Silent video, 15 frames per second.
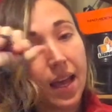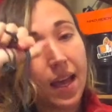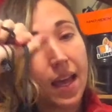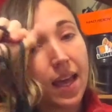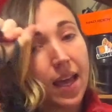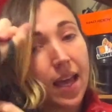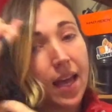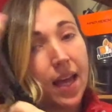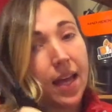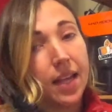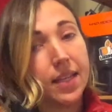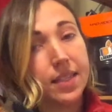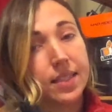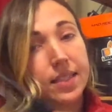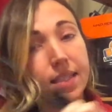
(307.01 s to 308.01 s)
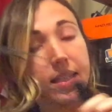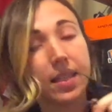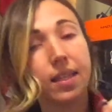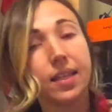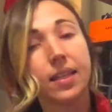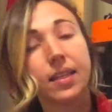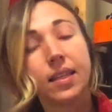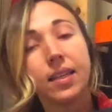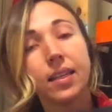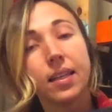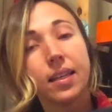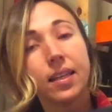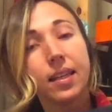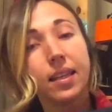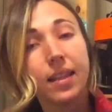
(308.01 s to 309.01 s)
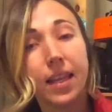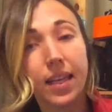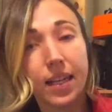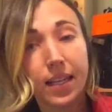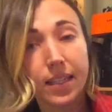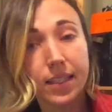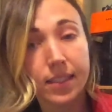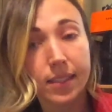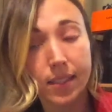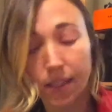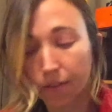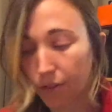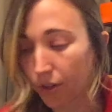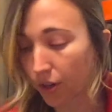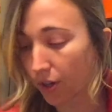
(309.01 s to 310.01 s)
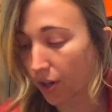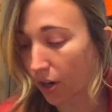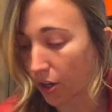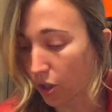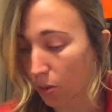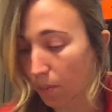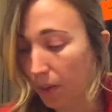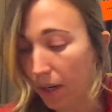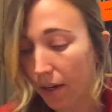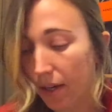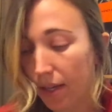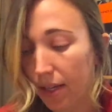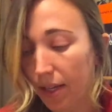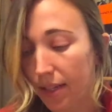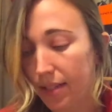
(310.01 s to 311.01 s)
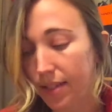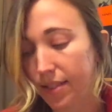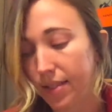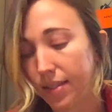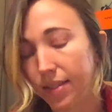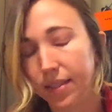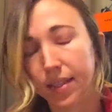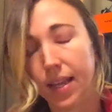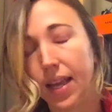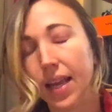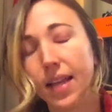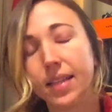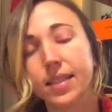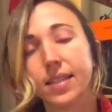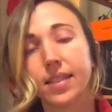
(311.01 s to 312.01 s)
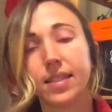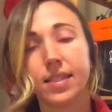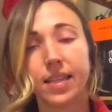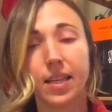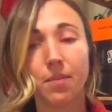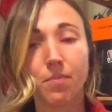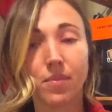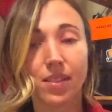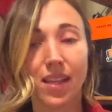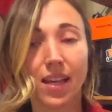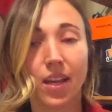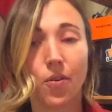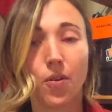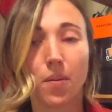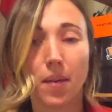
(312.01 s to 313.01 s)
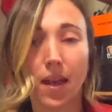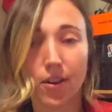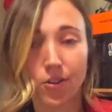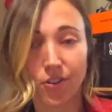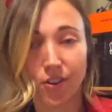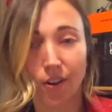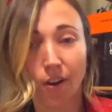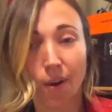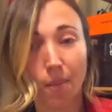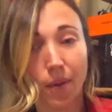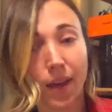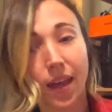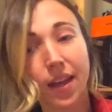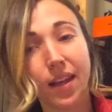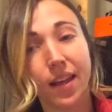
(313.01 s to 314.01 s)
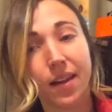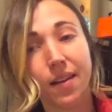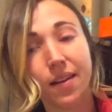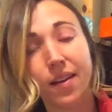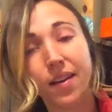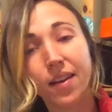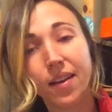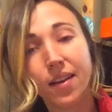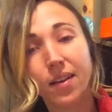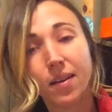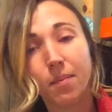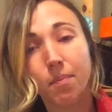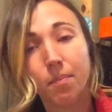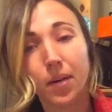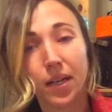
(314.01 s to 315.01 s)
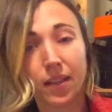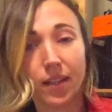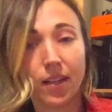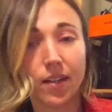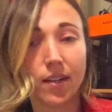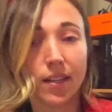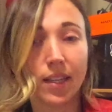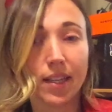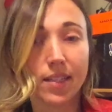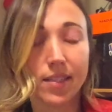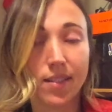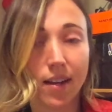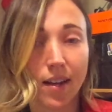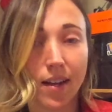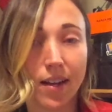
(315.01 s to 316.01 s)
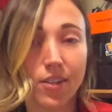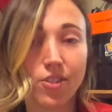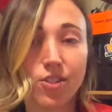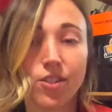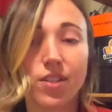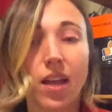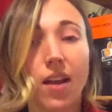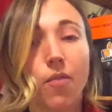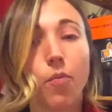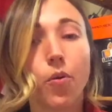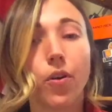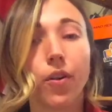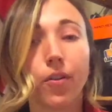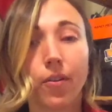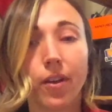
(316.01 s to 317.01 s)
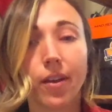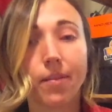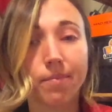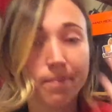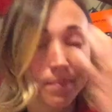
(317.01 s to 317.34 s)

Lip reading: And ladies, if you're on your period, it seems like it would be extra complicated, but literally it's not. It's just kind of more annoying.